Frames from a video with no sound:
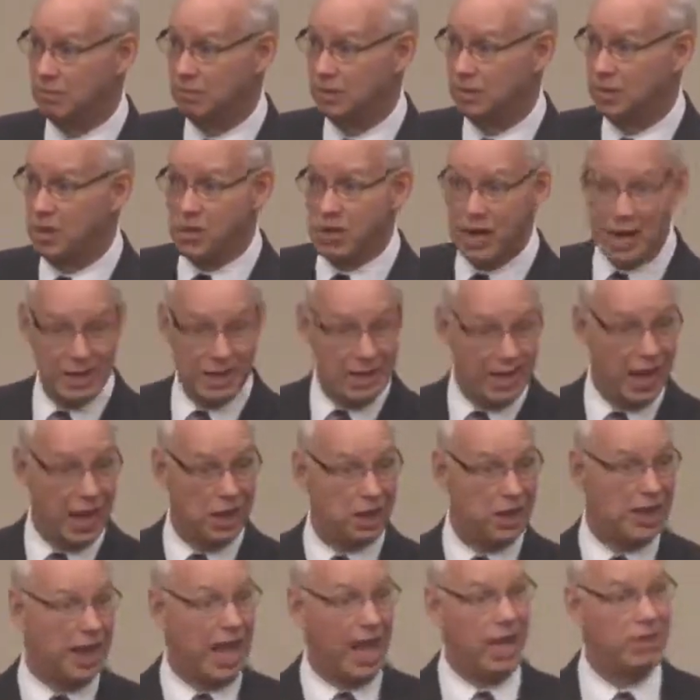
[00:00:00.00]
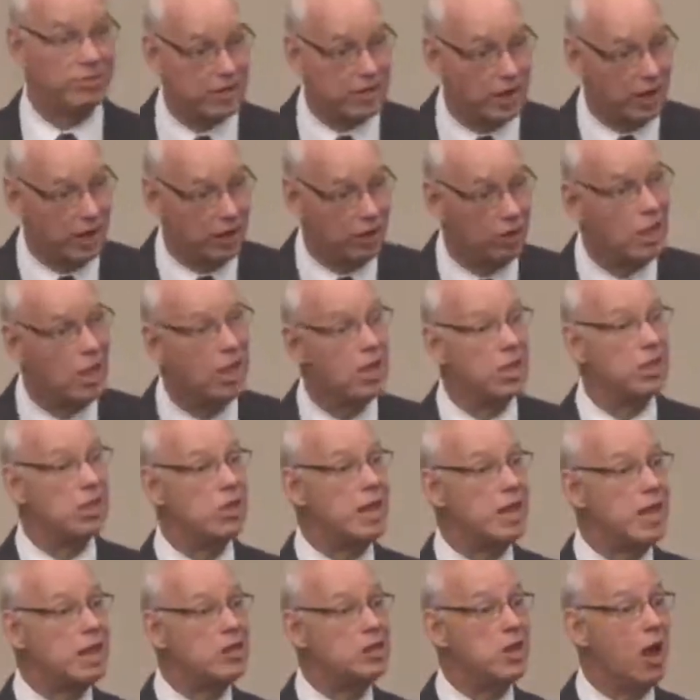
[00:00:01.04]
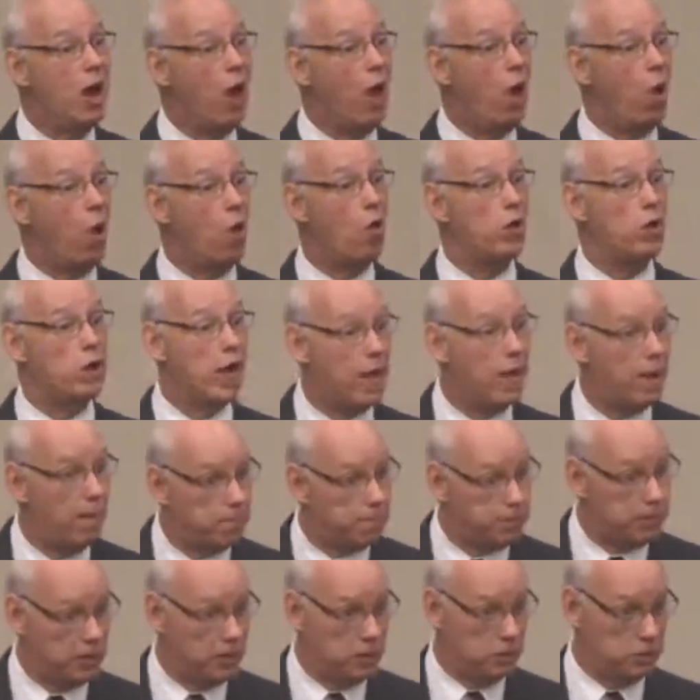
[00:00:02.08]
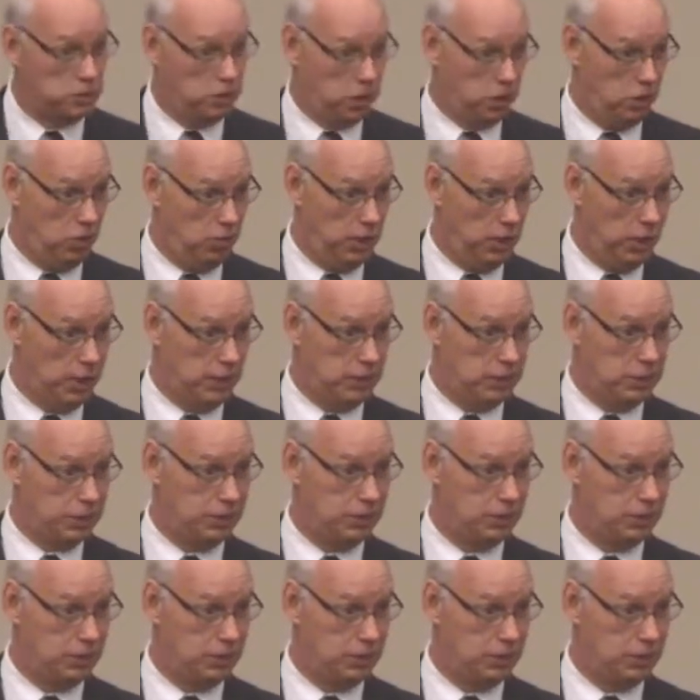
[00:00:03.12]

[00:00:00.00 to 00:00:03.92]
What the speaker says: You need to get it out there. You need to own up to it.